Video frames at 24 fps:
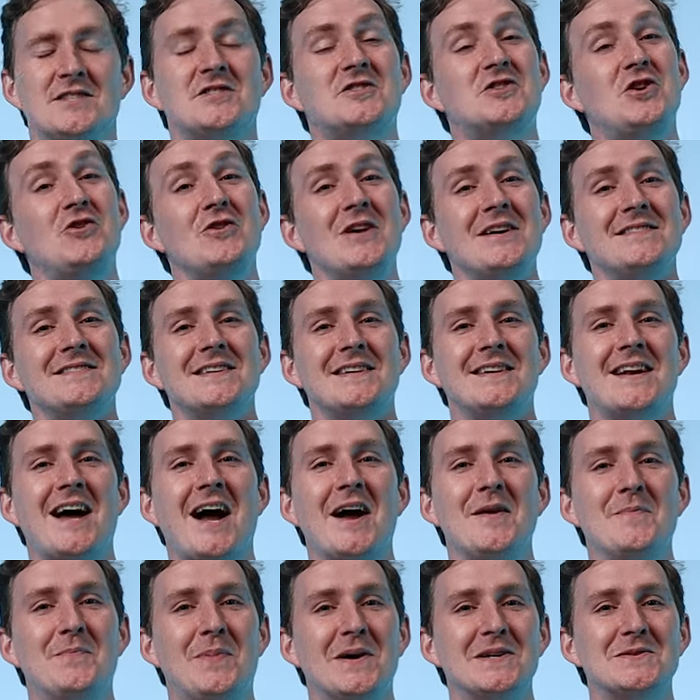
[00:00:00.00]
Since
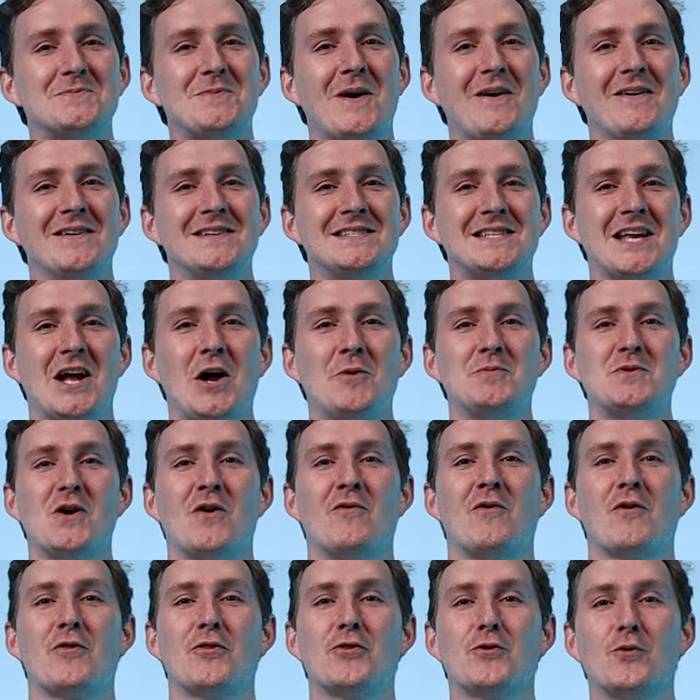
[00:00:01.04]
2009, Buzzsprout has helped
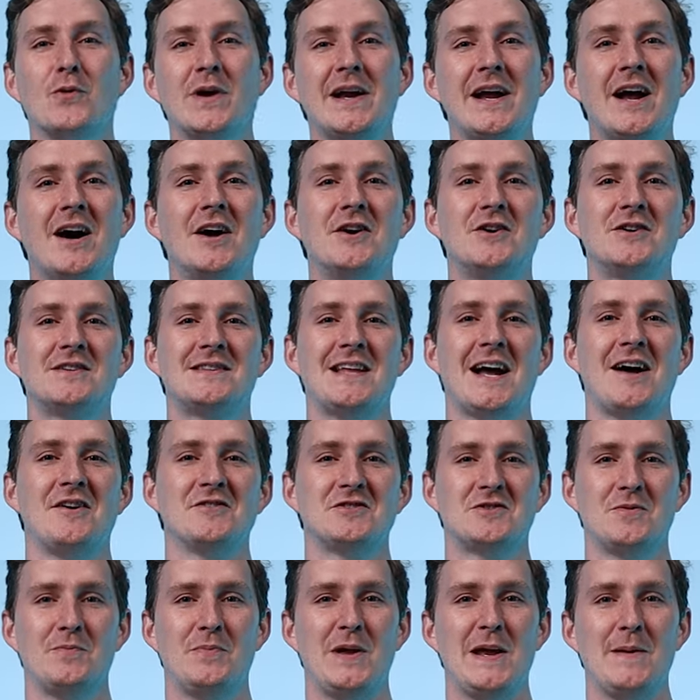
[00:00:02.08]
over
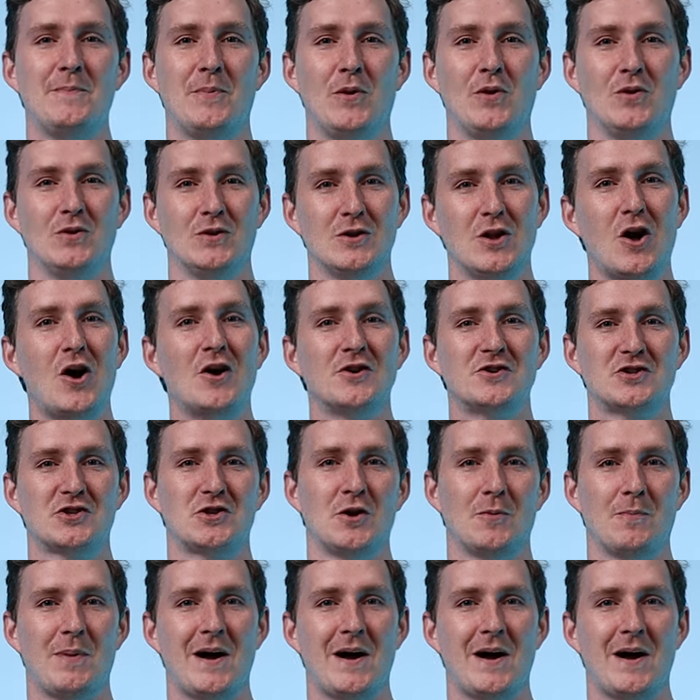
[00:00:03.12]
300,000 people launch their